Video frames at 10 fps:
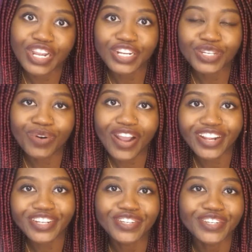here you
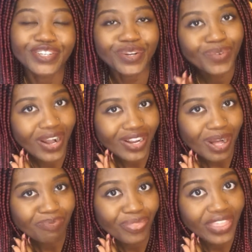are. You're
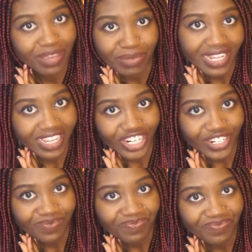welcome. Thank me later.